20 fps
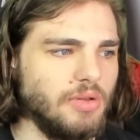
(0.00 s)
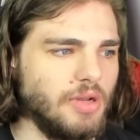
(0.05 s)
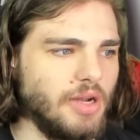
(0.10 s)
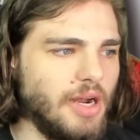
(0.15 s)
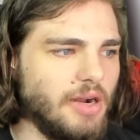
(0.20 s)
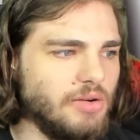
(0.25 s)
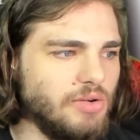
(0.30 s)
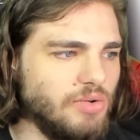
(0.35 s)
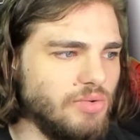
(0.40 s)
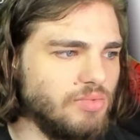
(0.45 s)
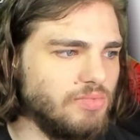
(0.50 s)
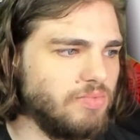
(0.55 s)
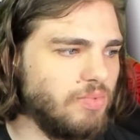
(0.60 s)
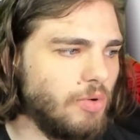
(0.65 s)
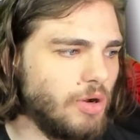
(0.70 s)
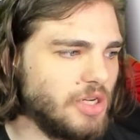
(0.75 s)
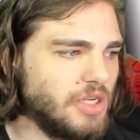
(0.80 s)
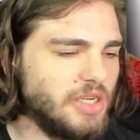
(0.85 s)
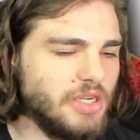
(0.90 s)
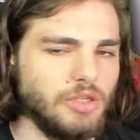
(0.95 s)
I don't know,
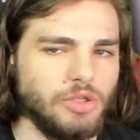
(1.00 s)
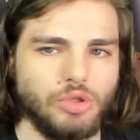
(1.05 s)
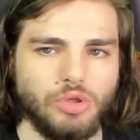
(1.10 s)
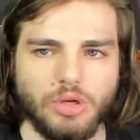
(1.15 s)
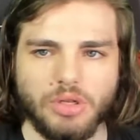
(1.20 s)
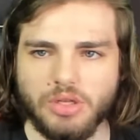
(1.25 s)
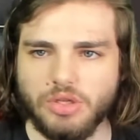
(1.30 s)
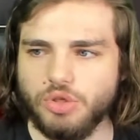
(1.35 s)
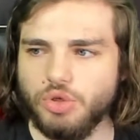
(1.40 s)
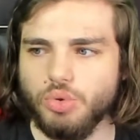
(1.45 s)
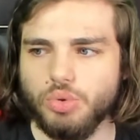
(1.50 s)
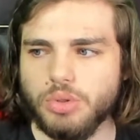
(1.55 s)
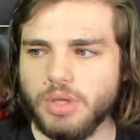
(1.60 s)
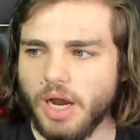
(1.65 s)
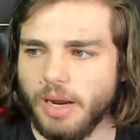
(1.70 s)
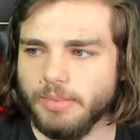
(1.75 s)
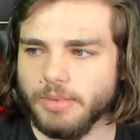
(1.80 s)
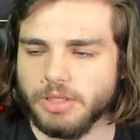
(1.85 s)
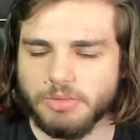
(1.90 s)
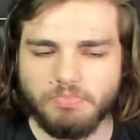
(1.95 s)
watching it on two times